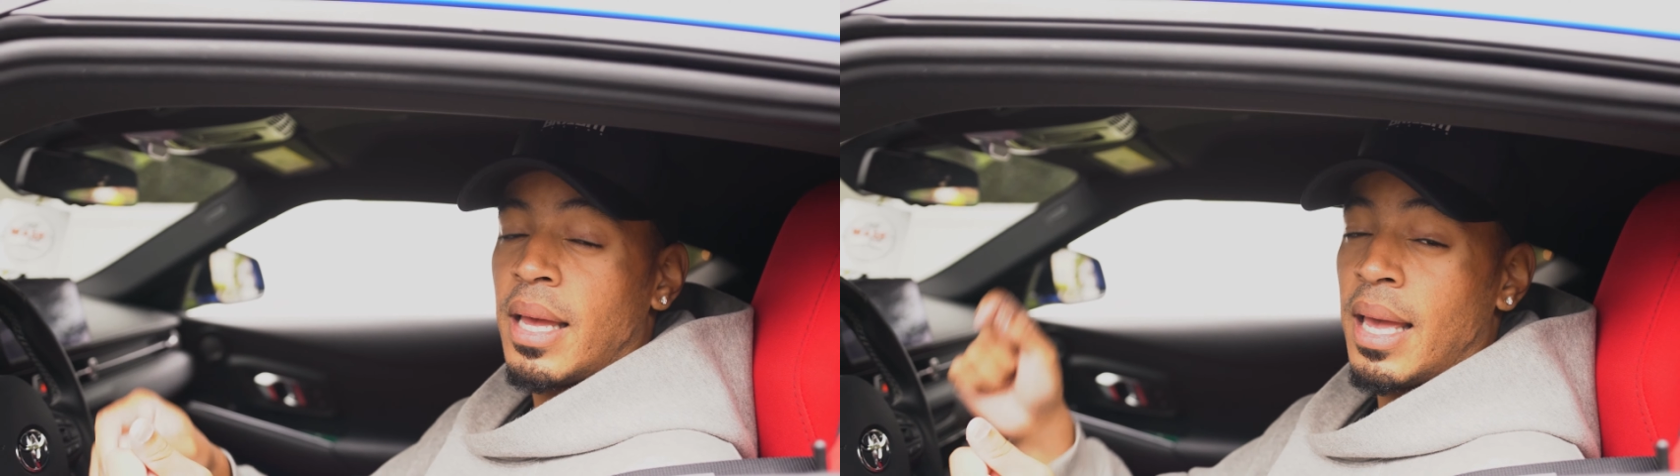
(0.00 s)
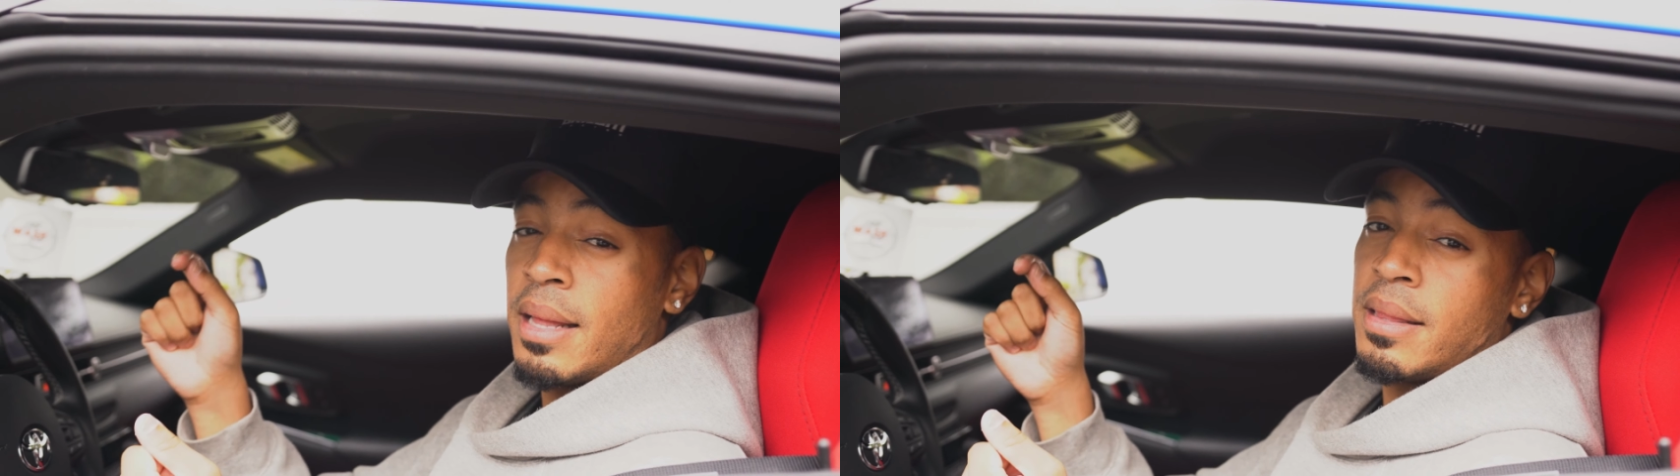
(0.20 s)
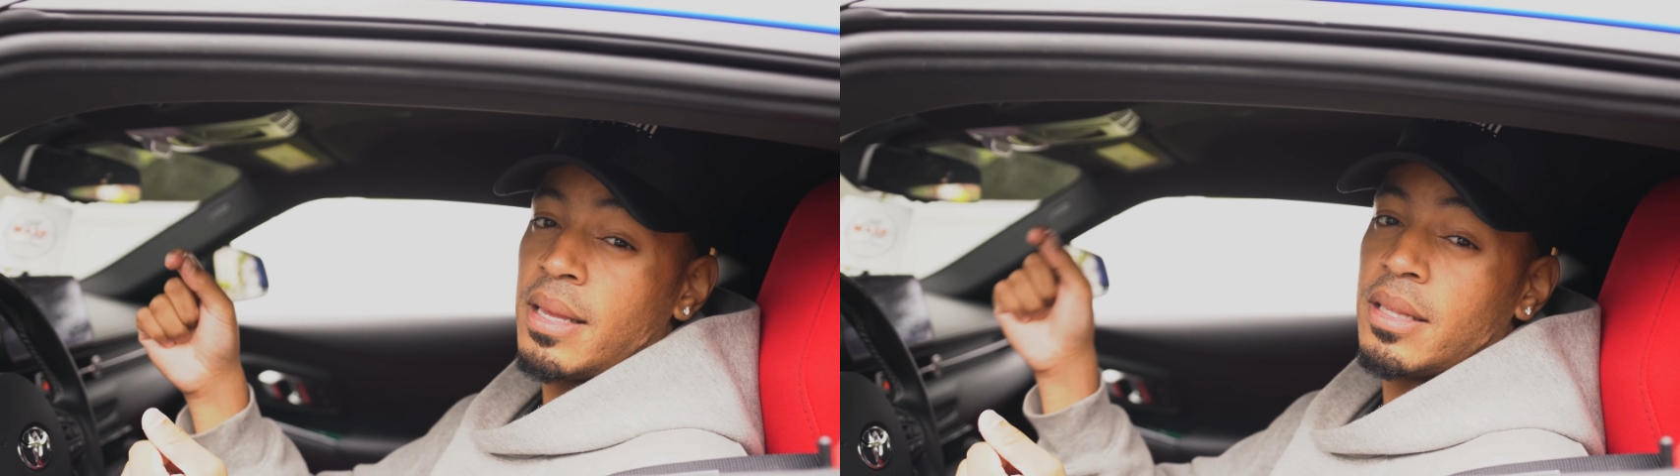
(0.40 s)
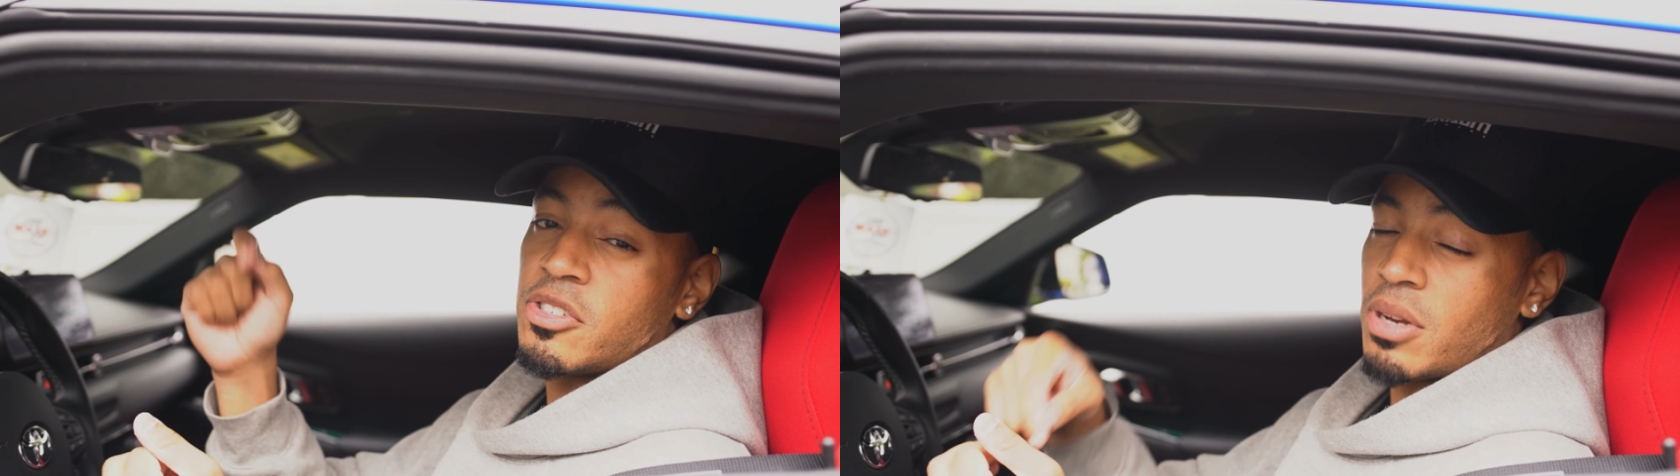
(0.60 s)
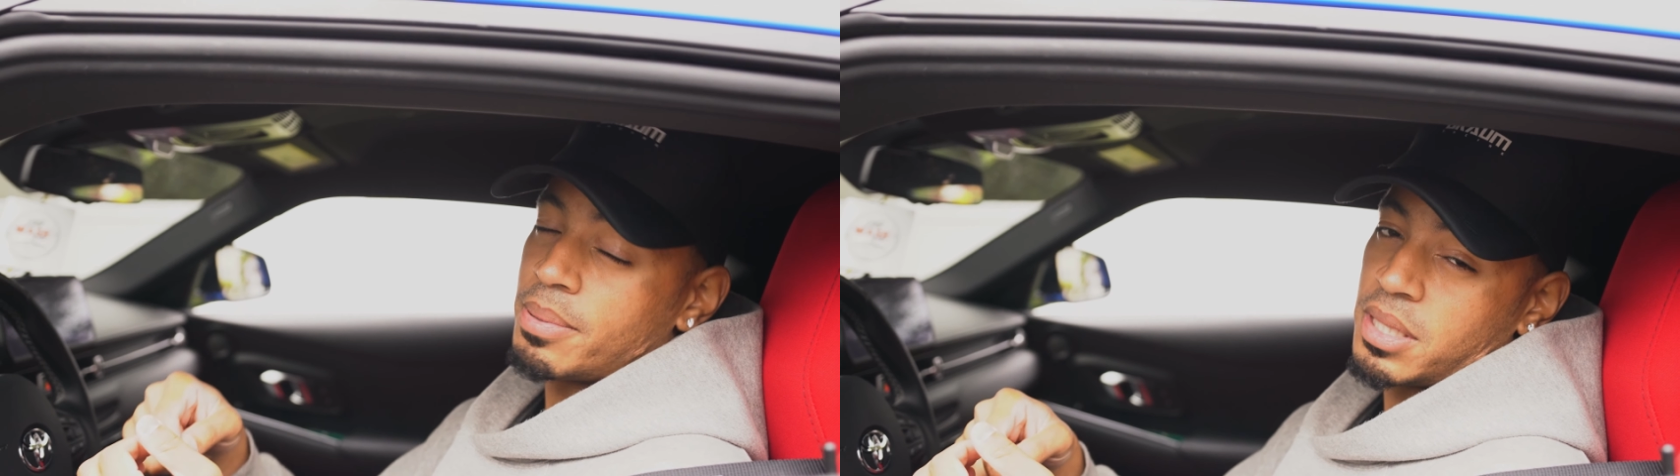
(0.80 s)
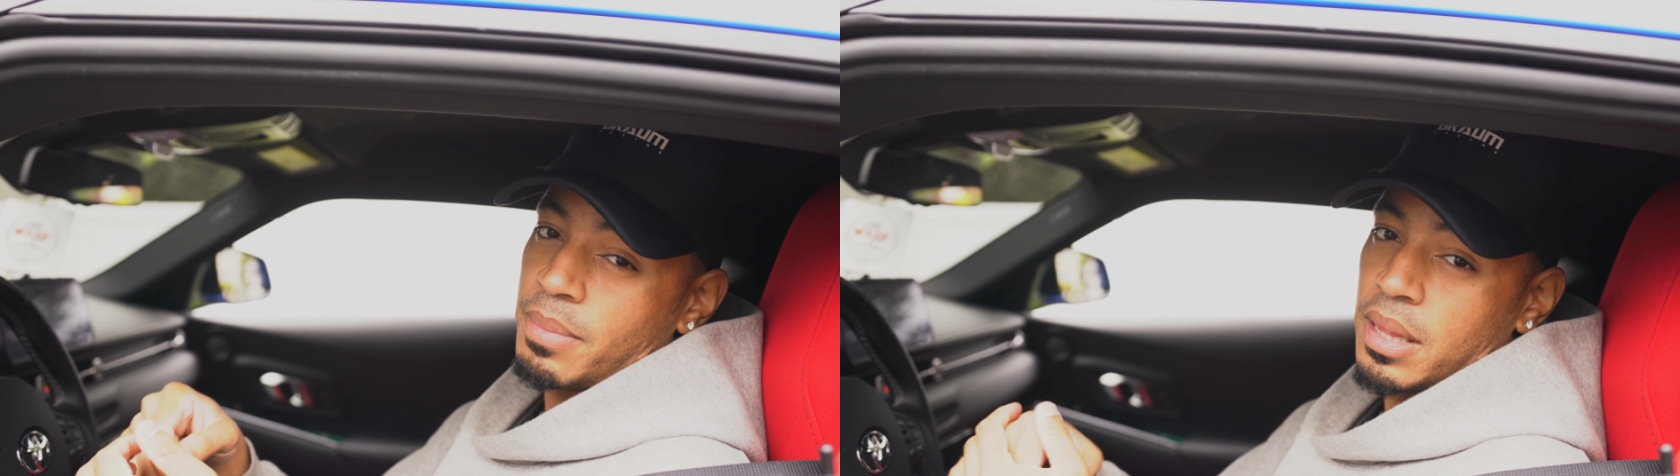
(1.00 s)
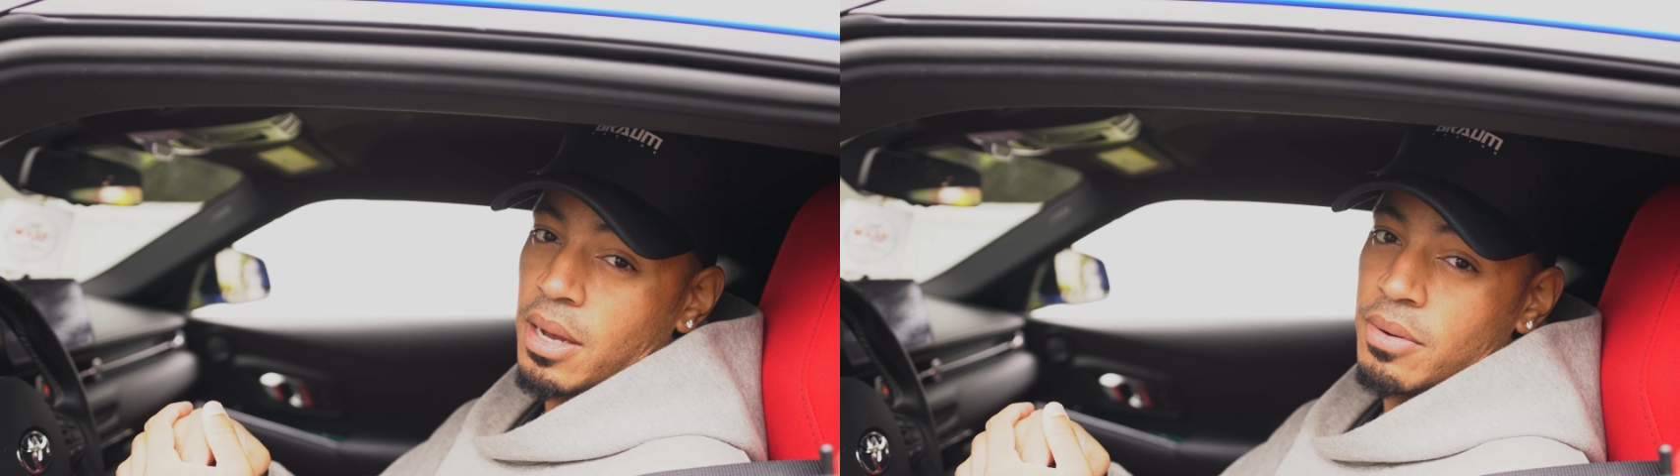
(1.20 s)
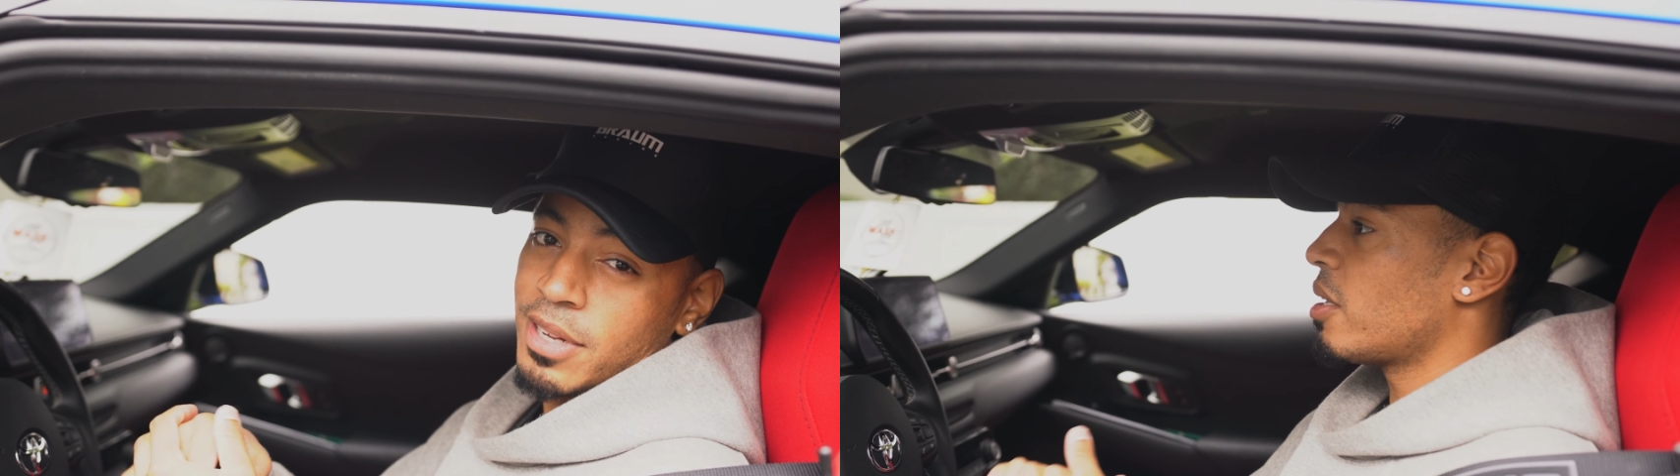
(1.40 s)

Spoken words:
in the description below.